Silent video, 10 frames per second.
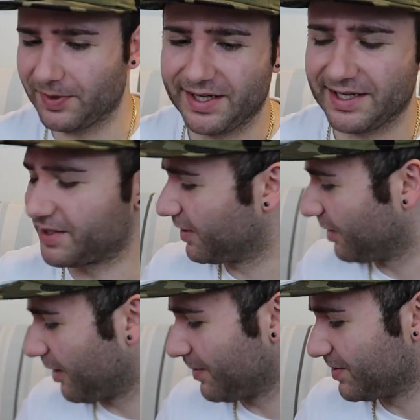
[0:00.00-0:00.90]
I mean, I guess I
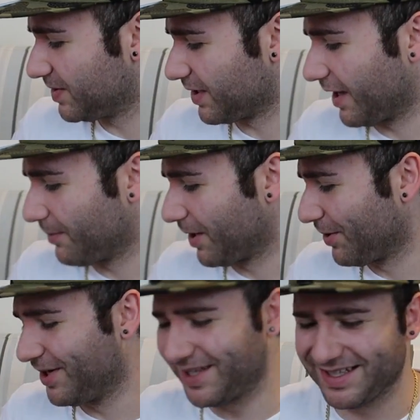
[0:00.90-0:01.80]
can always use
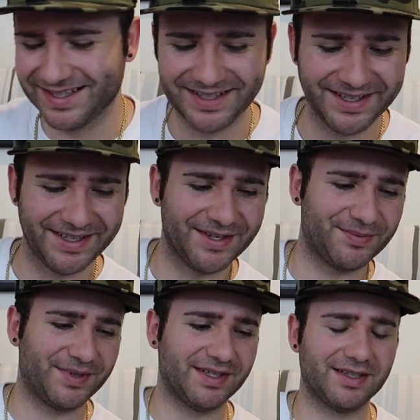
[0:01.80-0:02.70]
ammo.
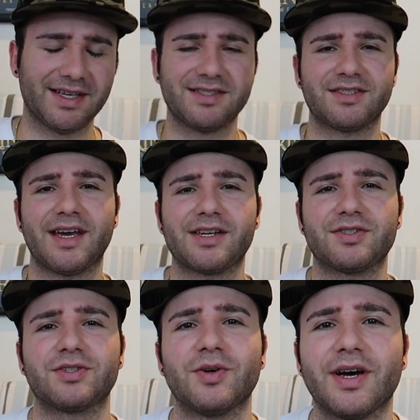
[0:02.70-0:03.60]
But let's
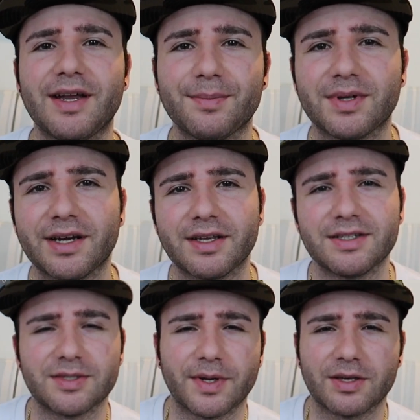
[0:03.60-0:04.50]
actually go ahead and plug it
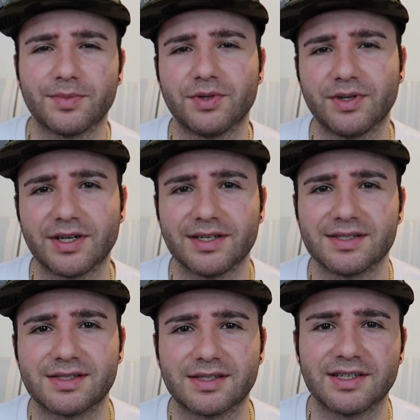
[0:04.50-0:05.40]
into my computer
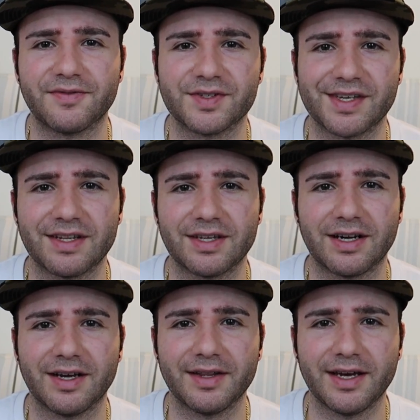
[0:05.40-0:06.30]
and see if there's anything
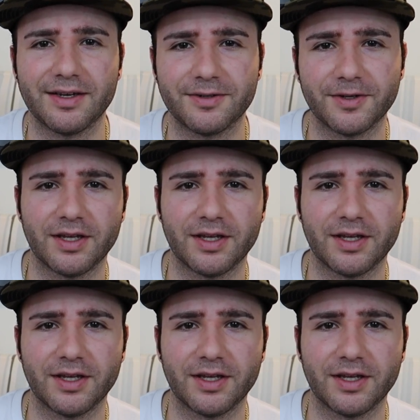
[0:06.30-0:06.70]
on that.